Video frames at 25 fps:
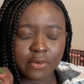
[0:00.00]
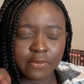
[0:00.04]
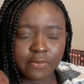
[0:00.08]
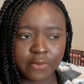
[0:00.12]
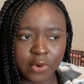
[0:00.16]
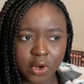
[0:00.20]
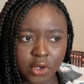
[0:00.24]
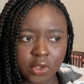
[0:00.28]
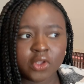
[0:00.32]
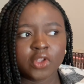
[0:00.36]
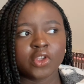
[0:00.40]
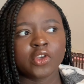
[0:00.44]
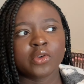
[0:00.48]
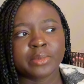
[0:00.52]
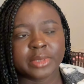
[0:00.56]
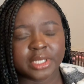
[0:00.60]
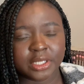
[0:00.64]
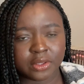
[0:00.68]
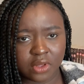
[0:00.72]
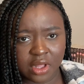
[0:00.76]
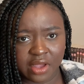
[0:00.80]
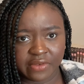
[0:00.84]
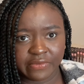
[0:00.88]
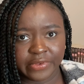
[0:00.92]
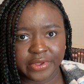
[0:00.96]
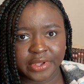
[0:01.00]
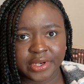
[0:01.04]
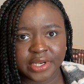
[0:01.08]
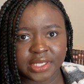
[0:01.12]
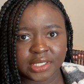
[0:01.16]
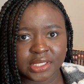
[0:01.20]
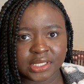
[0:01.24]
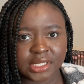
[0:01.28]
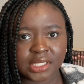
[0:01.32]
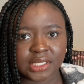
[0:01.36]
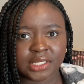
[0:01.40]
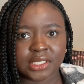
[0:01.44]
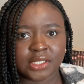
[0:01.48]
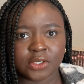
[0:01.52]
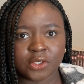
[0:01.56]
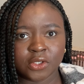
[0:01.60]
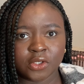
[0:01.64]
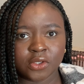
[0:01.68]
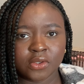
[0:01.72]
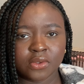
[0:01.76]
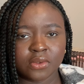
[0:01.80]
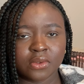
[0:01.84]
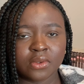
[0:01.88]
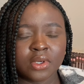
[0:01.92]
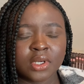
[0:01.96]
volume 11 in season
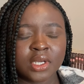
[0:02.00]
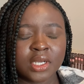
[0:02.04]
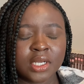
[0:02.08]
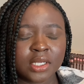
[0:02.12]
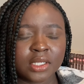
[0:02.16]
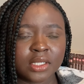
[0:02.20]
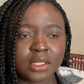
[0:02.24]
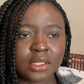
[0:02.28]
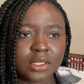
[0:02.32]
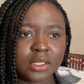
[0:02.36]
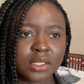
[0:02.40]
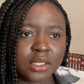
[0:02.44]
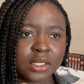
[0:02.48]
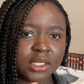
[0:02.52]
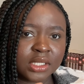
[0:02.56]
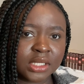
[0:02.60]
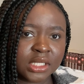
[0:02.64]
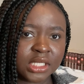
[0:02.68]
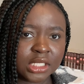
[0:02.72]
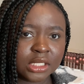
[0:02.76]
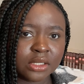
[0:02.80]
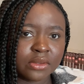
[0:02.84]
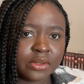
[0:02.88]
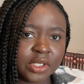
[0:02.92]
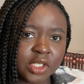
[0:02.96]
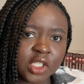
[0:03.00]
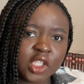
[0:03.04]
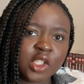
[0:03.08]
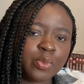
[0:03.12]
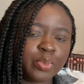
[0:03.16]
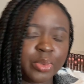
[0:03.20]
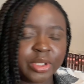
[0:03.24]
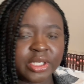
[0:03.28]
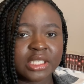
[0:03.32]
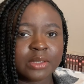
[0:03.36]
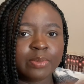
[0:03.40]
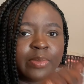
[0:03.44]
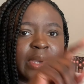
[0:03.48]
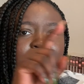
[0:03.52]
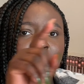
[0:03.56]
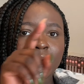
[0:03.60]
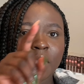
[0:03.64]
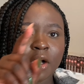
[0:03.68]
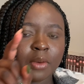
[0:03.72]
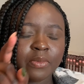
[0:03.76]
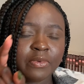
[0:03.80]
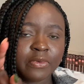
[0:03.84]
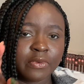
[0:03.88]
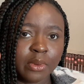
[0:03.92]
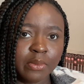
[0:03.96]
2, the series picks
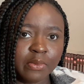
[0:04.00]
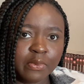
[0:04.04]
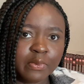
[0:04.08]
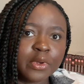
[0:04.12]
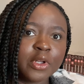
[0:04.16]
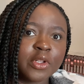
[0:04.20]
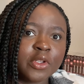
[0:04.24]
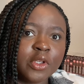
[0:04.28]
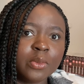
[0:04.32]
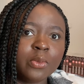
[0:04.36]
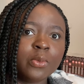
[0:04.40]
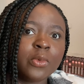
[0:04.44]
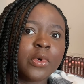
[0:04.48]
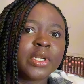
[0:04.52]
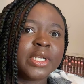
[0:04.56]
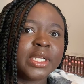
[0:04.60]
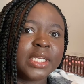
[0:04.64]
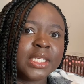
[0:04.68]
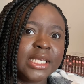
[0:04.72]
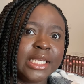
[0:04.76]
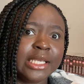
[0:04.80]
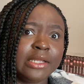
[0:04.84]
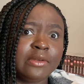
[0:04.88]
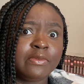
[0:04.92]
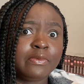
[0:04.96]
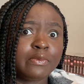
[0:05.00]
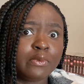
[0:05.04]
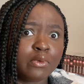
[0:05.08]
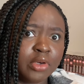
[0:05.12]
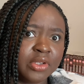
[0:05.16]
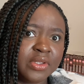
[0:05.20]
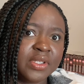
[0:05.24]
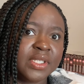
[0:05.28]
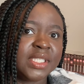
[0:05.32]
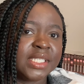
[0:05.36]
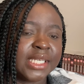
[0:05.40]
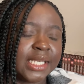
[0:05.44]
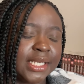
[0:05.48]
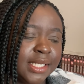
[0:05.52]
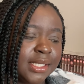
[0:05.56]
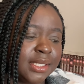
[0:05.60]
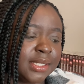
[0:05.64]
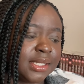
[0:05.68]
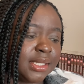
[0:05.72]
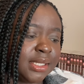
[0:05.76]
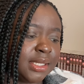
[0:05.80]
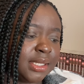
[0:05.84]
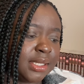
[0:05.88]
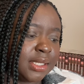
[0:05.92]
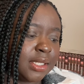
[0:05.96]
back up from volume 1 again for the
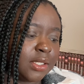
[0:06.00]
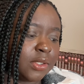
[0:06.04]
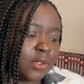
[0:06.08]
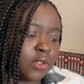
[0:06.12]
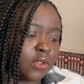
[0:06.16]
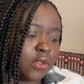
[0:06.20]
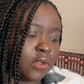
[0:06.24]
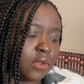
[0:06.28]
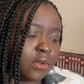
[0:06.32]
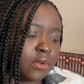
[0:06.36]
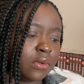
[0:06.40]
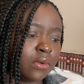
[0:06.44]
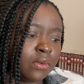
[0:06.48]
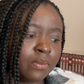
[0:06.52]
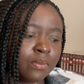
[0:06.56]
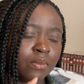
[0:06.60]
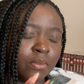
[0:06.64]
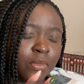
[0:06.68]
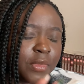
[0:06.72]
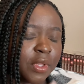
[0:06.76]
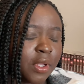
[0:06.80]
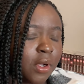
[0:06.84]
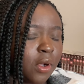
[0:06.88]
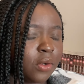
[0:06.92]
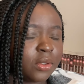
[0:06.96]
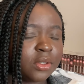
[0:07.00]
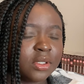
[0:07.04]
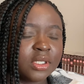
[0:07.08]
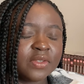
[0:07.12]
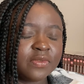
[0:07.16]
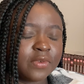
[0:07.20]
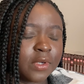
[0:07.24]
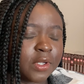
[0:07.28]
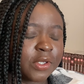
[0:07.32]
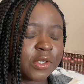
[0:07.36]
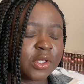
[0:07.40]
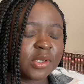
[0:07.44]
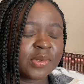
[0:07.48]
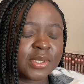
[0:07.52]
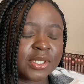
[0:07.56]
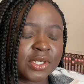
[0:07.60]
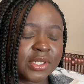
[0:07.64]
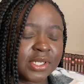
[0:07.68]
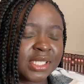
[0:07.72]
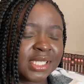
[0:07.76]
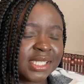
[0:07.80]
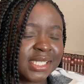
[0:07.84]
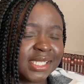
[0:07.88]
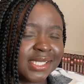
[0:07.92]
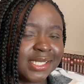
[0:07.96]
second season. So all these volumes
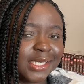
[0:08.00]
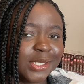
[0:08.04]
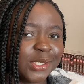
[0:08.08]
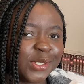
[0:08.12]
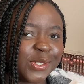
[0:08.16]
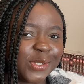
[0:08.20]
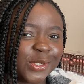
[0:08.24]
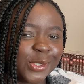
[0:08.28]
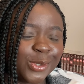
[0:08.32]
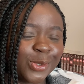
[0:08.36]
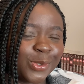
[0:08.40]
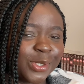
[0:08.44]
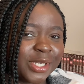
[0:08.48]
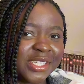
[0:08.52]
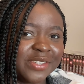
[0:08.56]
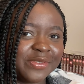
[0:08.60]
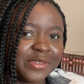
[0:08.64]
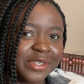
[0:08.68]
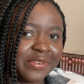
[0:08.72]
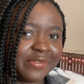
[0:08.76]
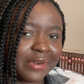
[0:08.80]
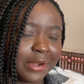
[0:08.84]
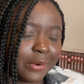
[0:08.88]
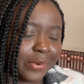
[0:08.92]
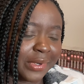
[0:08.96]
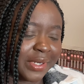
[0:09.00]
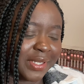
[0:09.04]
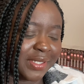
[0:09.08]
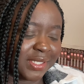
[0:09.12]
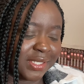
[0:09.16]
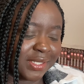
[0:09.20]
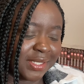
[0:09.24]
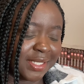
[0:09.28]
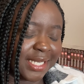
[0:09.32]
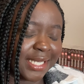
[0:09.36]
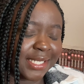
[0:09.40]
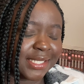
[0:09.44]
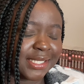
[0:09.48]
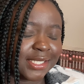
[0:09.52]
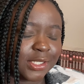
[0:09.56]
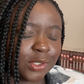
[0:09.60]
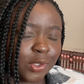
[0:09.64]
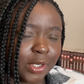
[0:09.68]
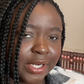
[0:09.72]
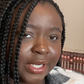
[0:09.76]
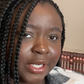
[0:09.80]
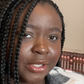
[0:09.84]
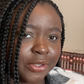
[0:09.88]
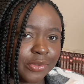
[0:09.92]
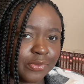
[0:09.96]
are season 2, and even if I wanted to get
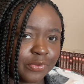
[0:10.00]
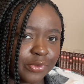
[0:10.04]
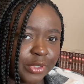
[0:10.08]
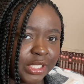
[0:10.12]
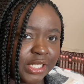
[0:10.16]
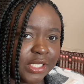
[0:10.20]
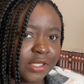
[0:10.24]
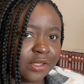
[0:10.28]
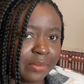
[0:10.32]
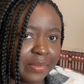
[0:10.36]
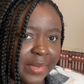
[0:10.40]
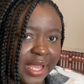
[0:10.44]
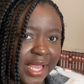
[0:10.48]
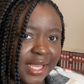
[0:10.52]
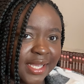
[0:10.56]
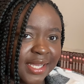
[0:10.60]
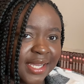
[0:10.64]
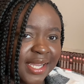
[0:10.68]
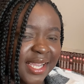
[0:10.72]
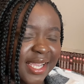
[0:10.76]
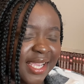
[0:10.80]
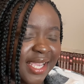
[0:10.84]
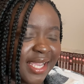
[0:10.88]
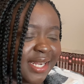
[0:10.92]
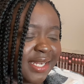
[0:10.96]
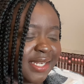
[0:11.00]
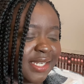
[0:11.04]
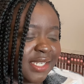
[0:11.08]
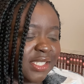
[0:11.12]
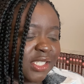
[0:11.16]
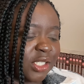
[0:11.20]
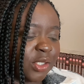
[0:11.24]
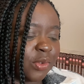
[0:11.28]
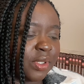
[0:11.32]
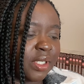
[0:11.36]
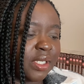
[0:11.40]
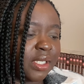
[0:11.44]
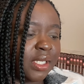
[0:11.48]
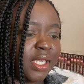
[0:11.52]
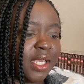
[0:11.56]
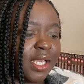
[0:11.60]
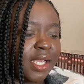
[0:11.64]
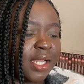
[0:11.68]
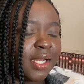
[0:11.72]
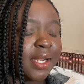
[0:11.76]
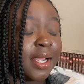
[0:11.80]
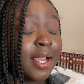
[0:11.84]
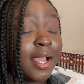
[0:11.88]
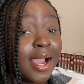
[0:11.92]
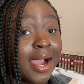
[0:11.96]
started on reading the manga and getting into it
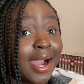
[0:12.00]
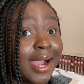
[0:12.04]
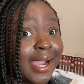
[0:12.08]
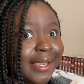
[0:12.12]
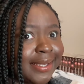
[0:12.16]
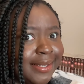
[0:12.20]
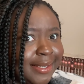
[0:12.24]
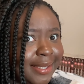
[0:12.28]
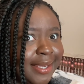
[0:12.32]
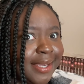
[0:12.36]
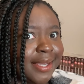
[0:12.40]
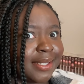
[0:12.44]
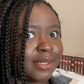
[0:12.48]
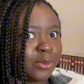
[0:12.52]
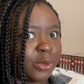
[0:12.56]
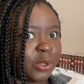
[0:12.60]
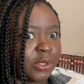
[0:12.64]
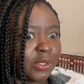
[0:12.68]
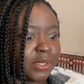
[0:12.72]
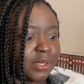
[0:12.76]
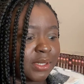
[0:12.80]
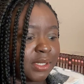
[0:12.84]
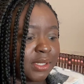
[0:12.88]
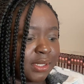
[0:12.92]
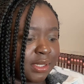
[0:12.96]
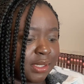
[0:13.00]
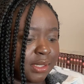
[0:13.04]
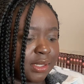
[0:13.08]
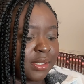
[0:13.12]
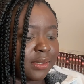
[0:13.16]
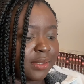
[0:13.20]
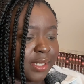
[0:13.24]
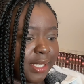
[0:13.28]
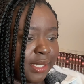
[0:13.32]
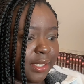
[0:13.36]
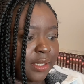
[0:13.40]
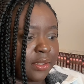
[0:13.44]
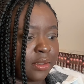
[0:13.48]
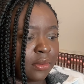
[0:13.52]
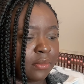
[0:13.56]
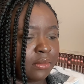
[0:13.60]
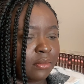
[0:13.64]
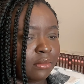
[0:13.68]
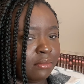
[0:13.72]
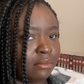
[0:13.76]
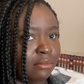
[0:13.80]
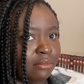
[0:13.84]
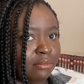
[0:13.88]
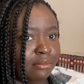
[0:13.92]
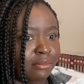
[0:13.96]
again, I can't, because this is like
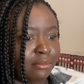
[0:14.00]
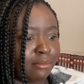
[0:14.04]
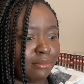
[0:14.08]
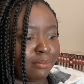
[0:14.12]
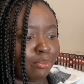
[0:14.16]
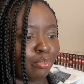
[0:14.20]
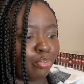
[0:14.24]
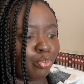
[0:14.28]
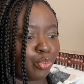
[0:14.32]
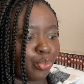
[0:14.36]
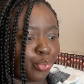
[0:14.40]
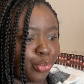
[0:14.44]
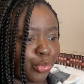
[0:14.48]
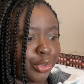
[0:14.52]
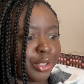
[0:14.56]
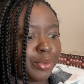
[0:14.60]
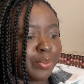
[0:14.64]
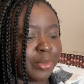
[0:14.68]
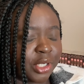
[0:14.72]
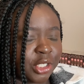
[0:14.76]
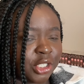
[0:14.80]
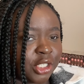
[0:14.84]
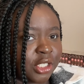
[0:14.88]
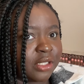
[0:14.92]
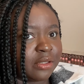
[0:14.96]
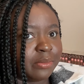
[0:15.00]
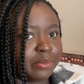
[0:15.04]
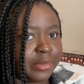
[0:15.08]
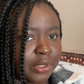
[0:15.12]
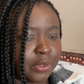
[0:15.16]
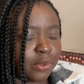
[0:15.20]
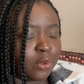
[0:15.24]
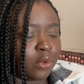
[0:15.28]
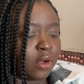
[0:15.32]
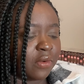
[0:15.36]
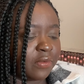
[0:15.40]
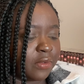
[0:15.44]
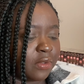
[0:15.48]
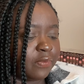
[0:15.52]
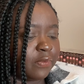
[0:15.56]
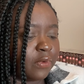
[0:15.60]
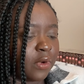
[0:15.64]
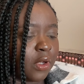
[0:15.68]
pretty much in the middle of the